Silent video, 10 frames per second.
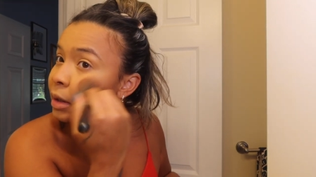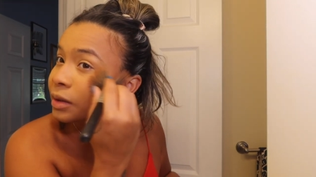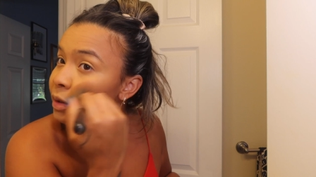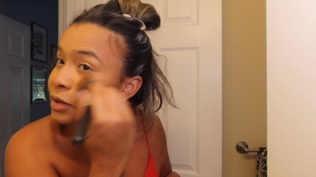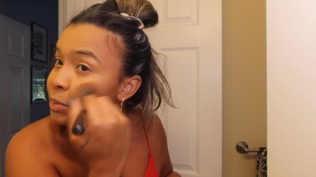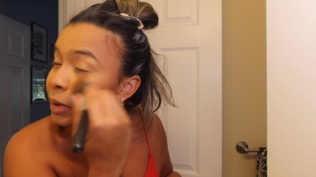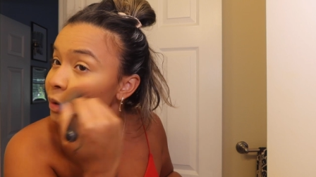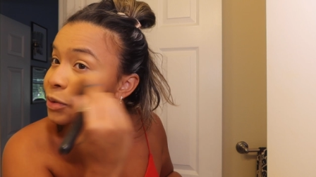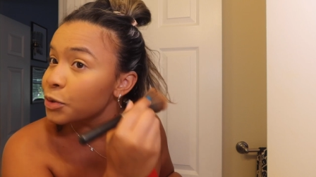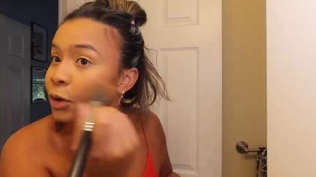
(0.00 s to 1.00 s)
this
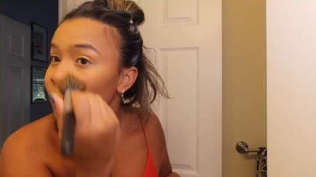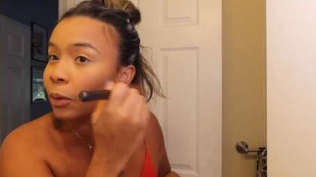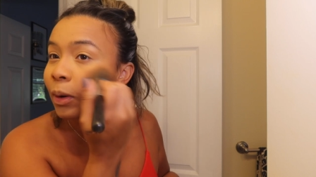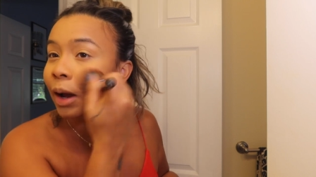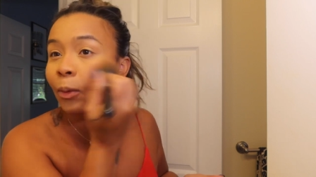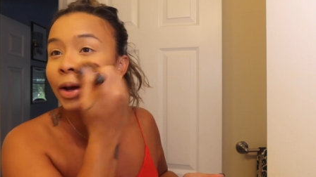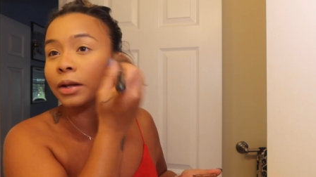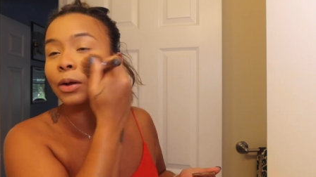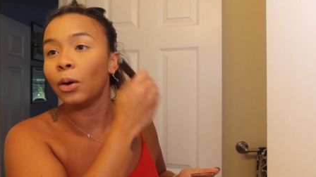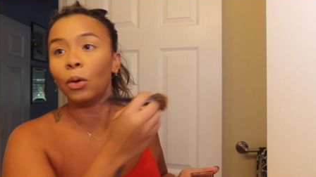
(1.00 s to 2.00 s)
month. So I
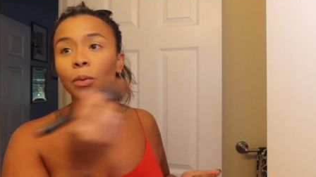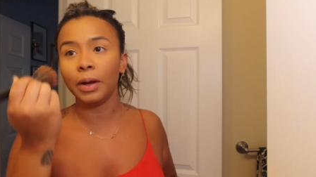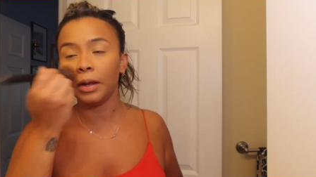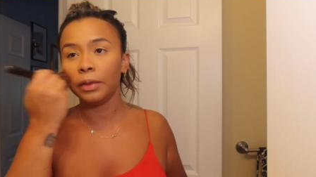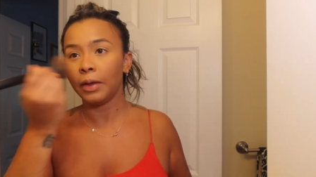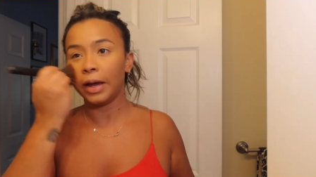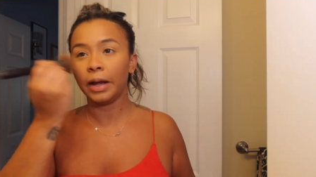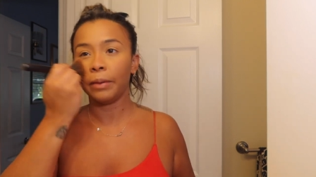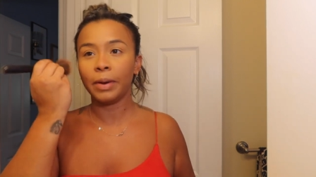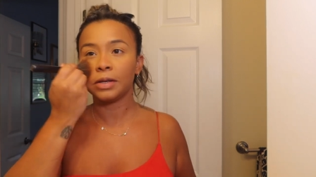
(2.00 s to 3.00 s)
waited the whole month. I
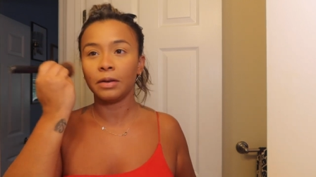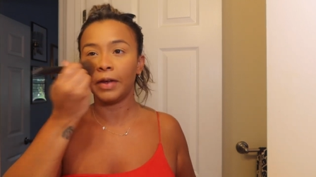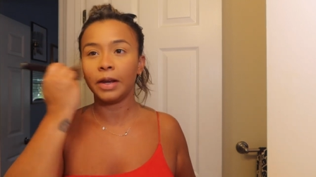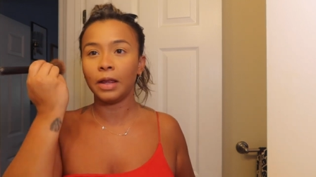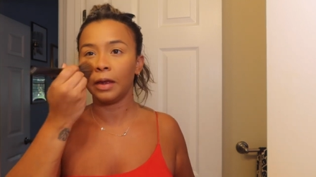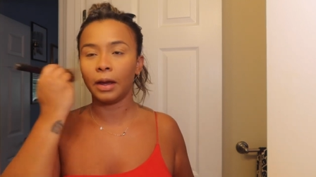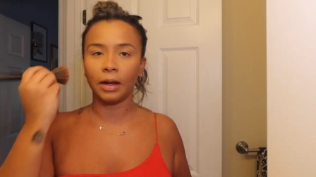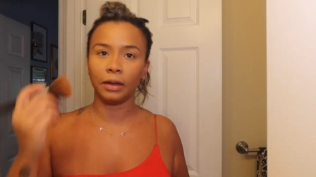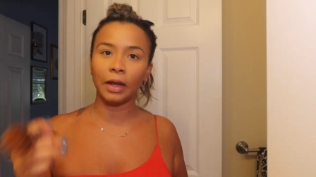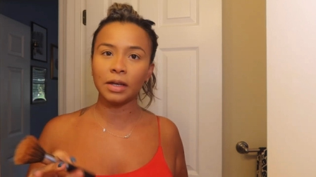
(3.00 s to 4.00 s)
didn't get myself anything.
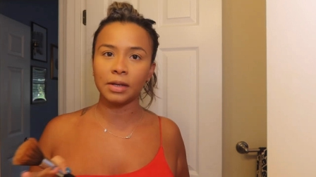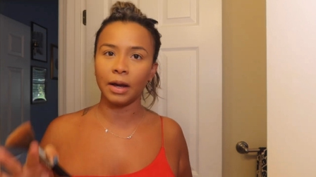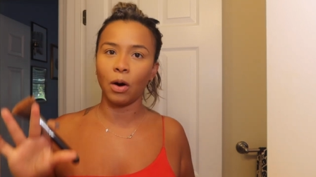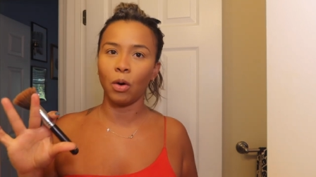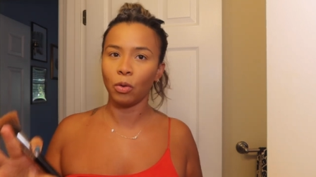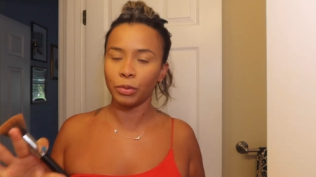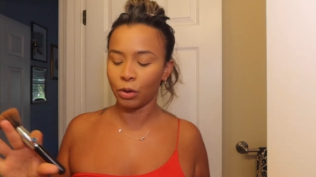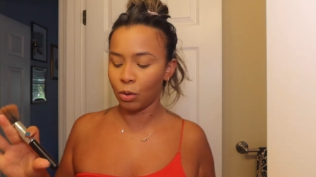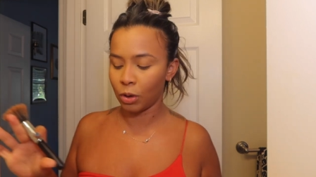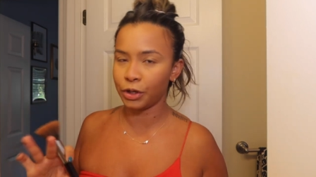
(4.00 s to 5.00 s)
And things like home
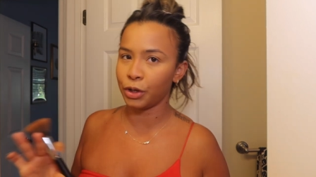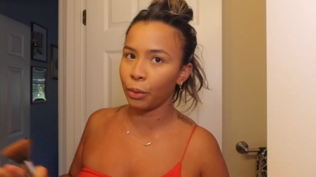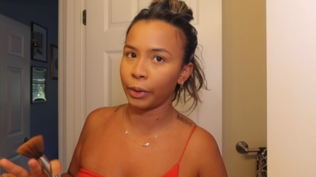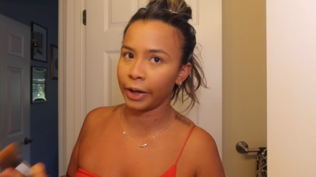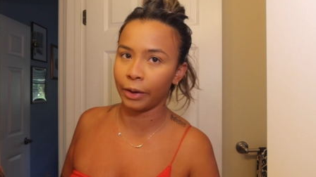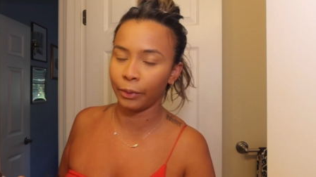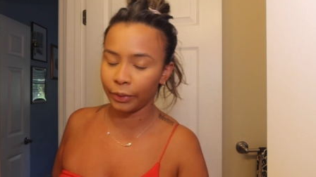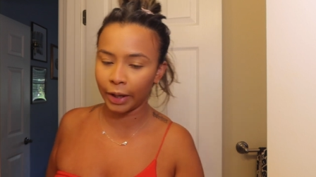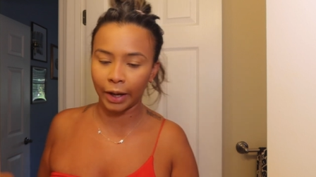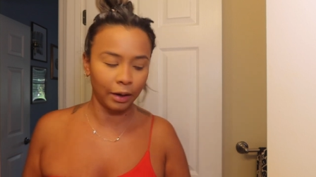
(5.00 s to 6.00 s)
decor don't
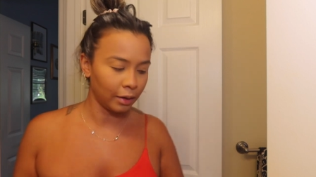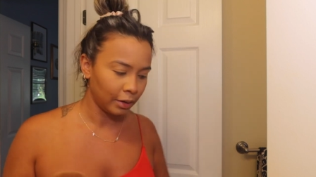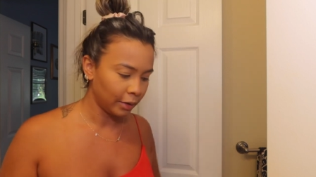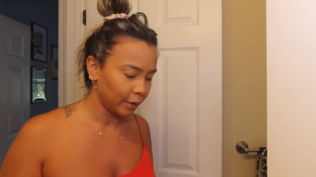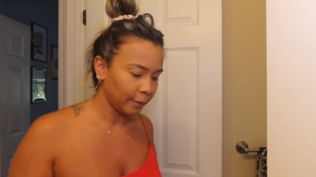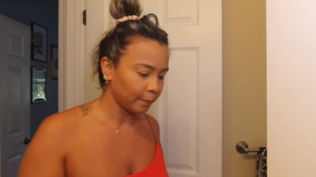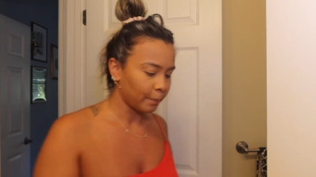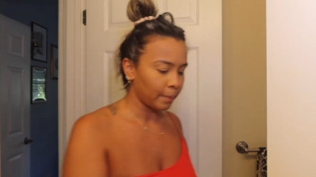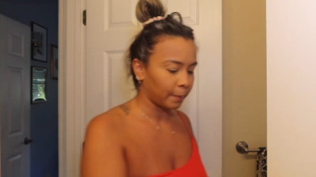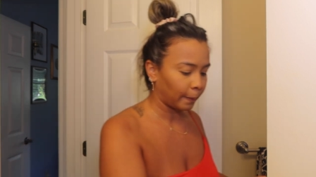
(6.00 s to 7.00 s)
count. Like
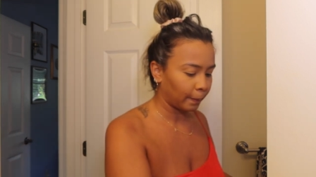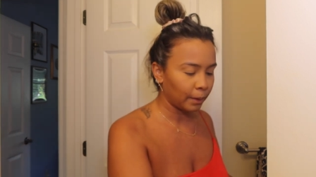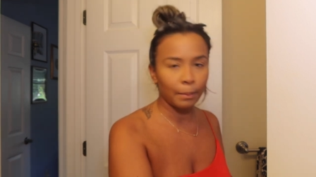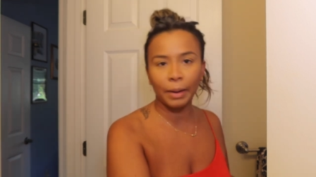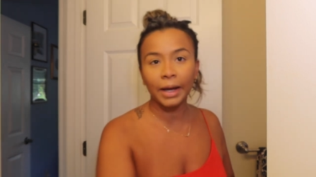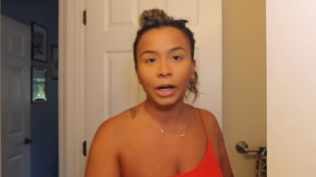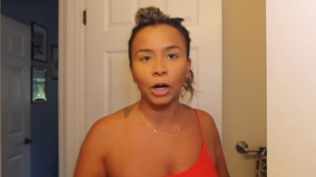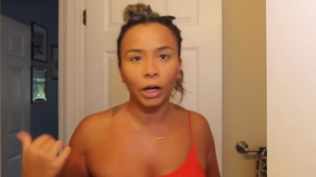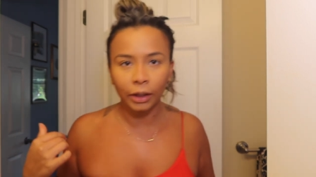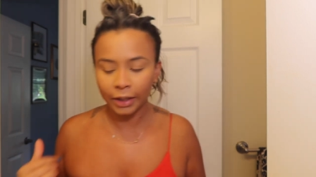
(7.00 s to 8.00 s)
buying
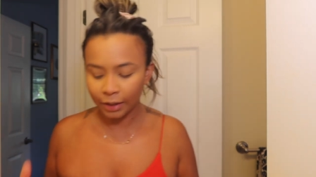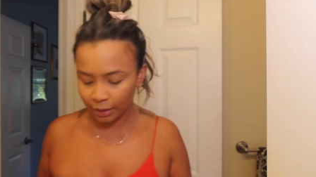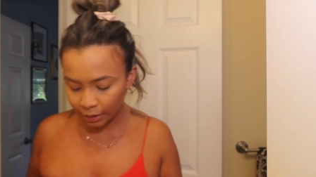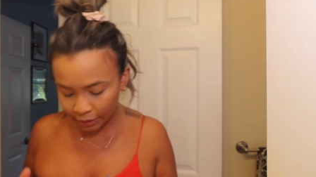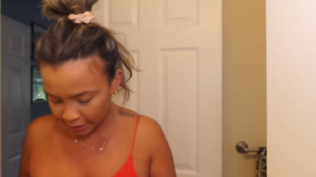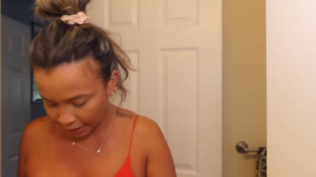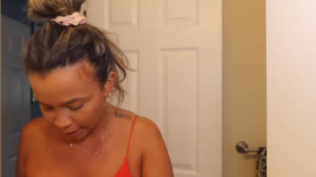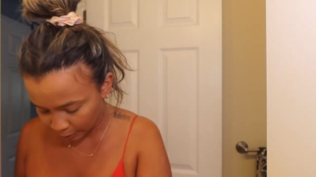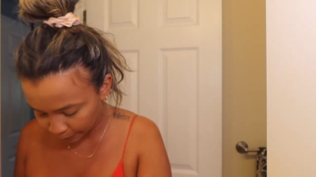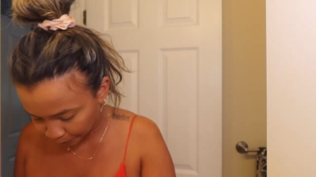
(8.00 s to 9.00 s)
Garland doesn't
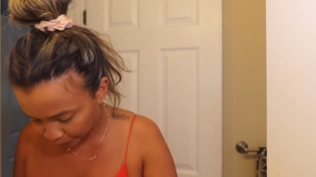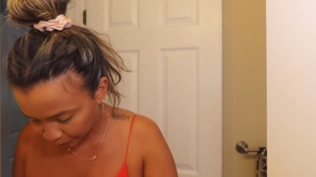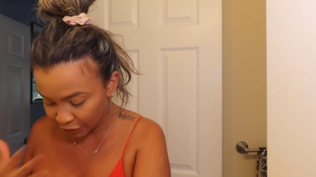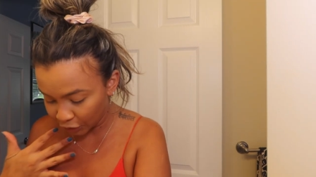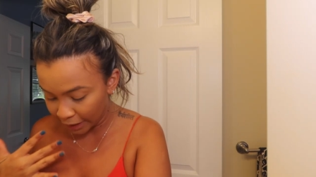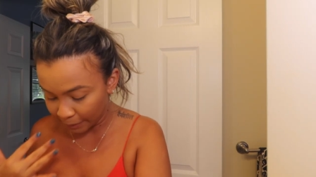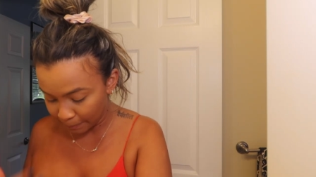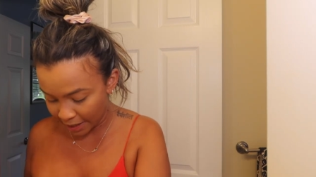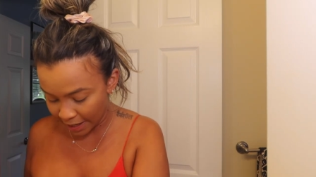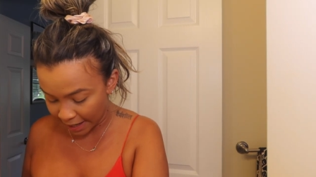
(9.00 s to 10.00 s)
count for like
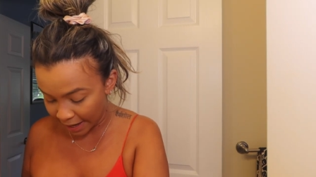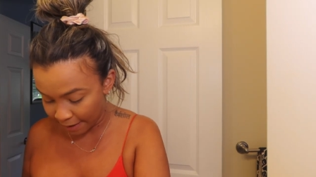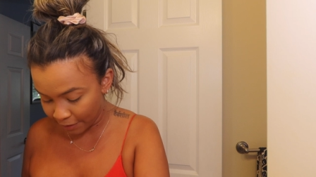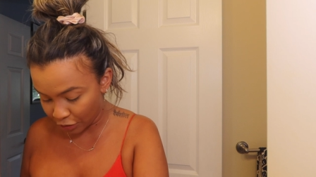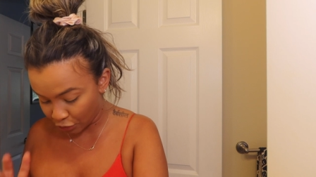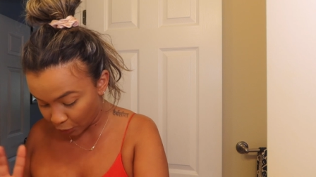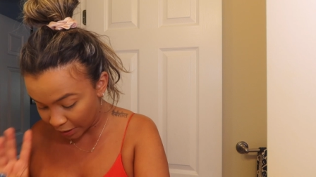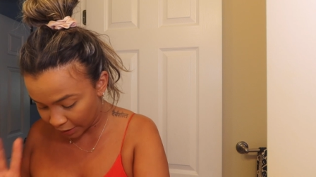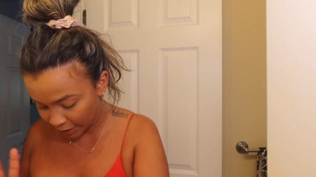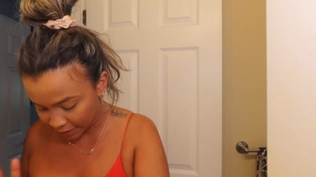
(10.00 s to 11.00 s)
me. And I have
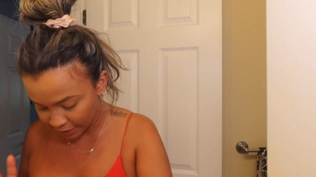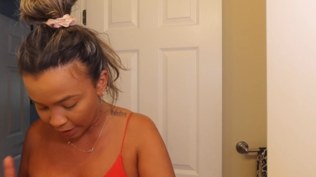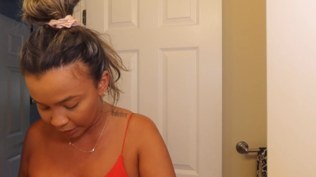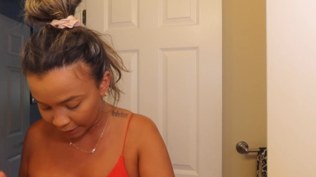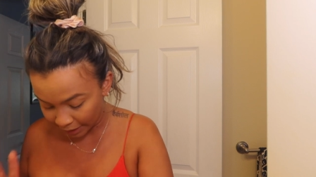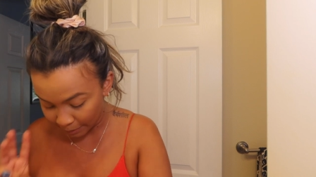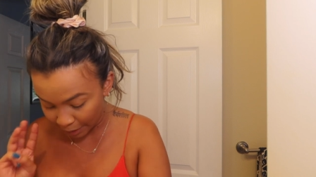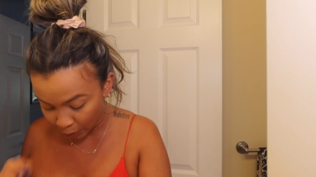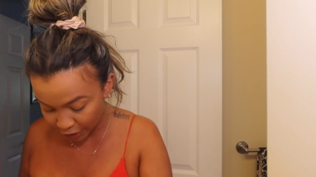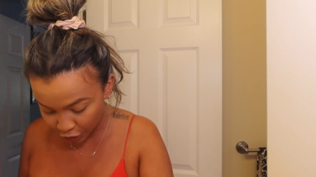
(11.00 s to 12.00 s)
three things on like
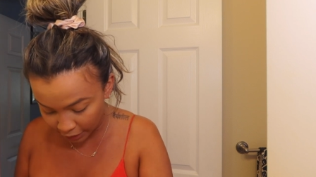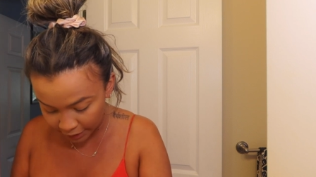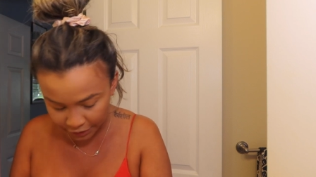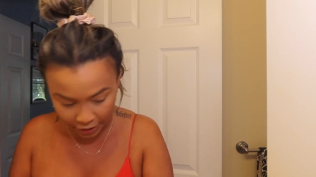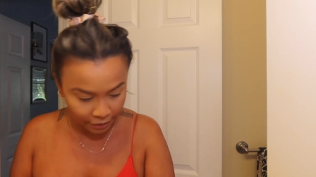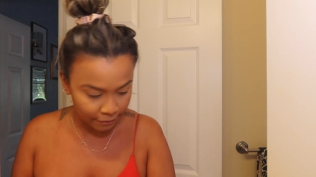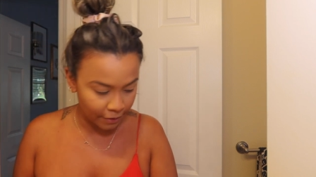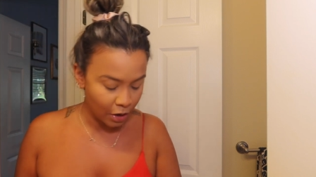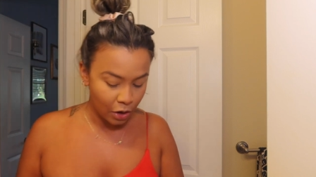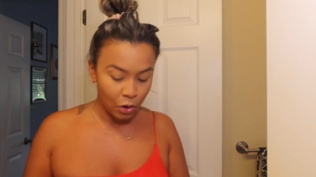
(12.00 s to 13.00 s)
my wish list
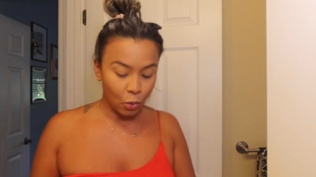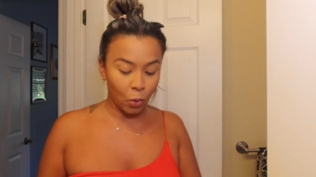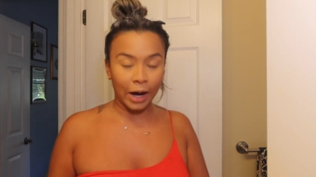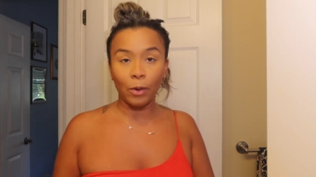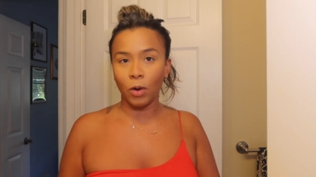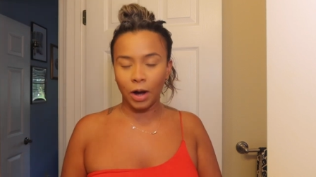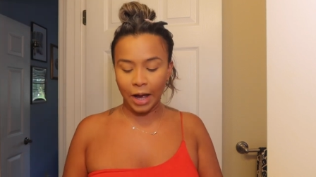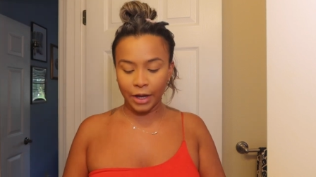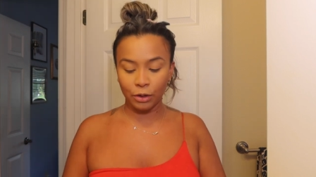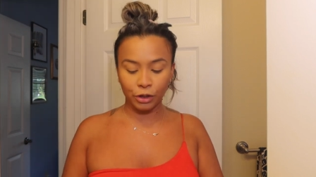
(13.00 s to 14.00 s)
of what I
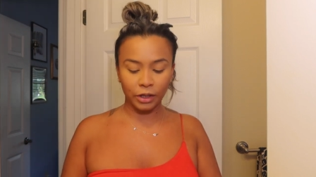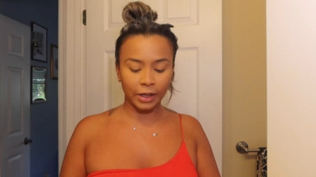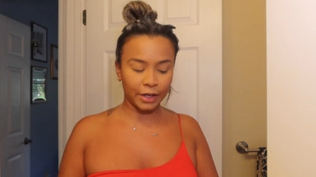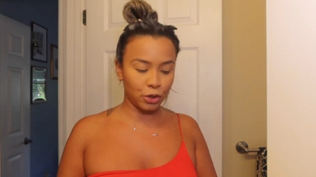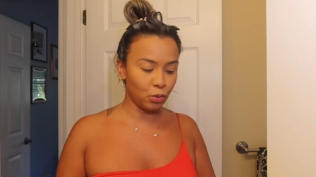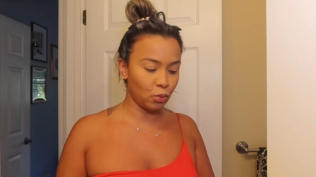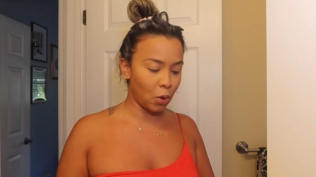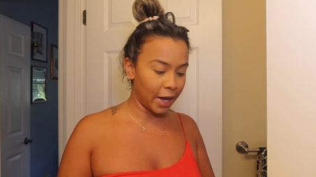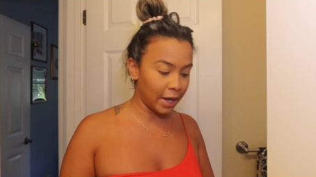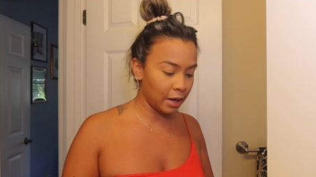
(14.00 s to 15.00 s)
want. I usually like to
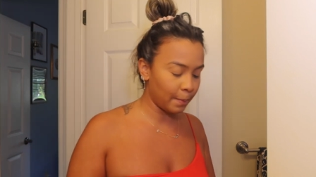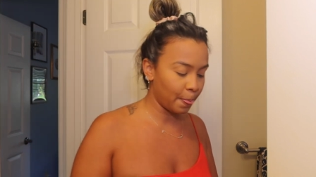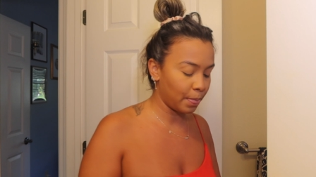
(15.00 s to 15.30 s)
write